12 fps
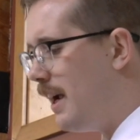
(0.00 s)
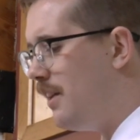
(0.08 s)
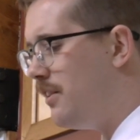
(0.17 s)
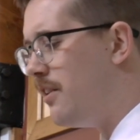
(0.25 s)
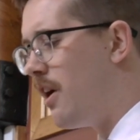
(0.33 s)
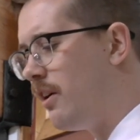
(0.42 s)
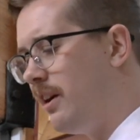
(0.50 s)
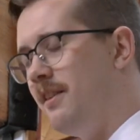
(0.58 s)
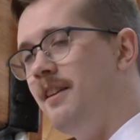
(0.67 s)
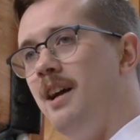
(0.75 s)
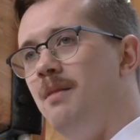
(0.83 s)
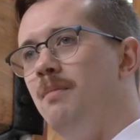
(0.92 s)
It's an
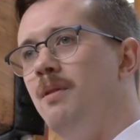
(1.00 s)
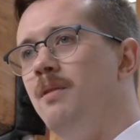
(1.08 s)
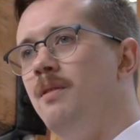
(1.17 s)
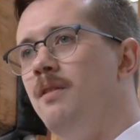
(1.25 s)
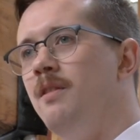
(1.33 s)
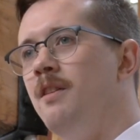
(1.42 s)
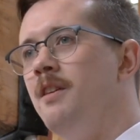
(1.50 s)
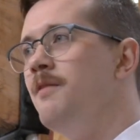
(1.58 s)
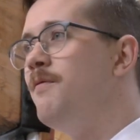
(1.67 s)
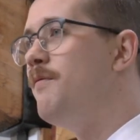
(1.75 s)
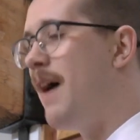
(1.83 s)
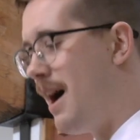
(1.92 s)
archetype
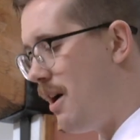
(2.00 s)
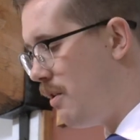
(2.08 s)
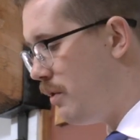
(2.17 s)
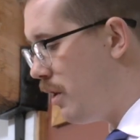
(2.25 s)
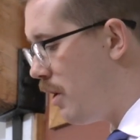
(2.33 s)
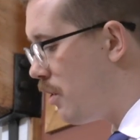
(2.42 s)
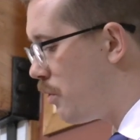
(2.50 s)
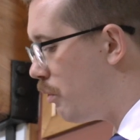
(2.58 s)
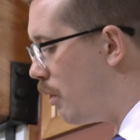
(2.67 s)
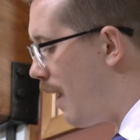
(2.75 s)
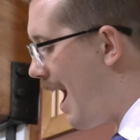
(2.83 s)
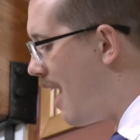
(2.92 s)
found
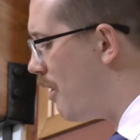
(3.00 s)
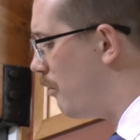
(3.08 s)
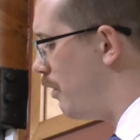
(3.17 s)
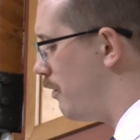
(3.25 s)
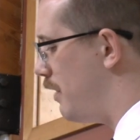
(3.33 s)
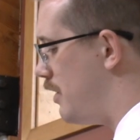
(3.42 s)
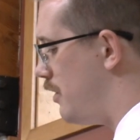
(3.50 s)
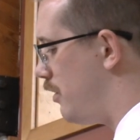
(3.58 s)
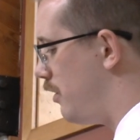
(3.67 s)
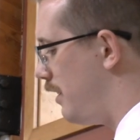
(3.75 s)
throughout religious